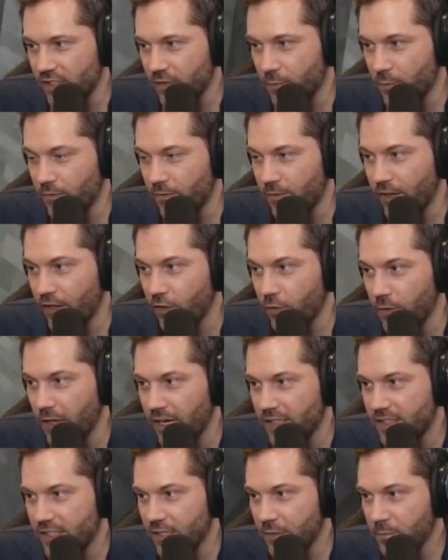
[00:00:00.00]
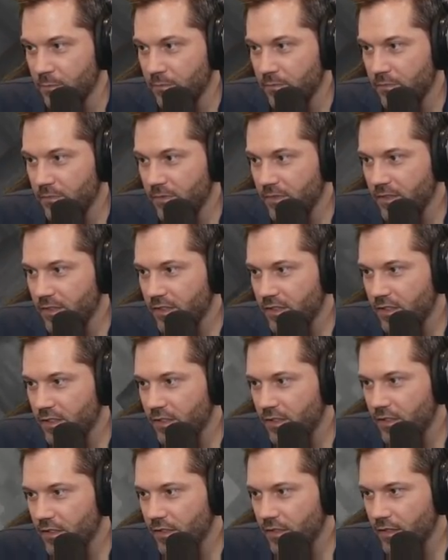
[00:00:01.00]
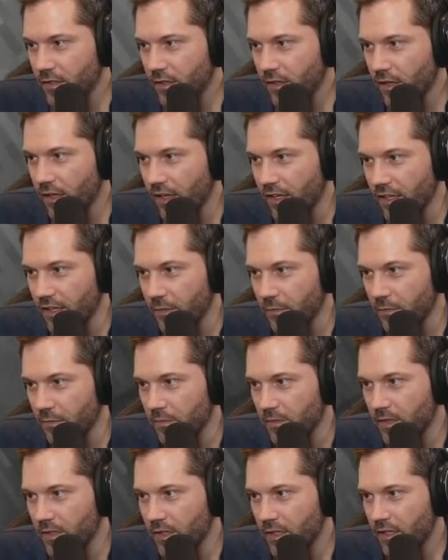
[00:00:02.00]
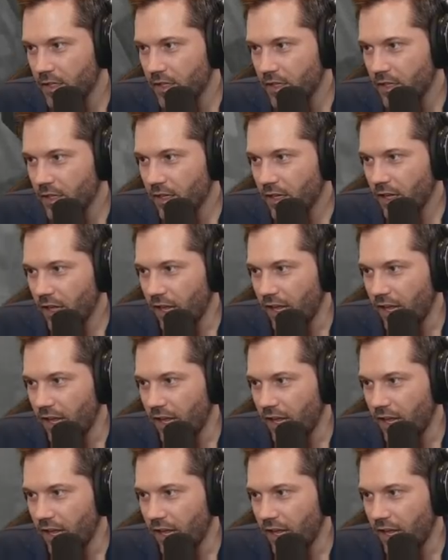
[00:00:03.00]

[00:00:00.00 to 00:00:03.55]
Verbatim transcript: of feral rats in them. I am, oh, are you? You're in the cave.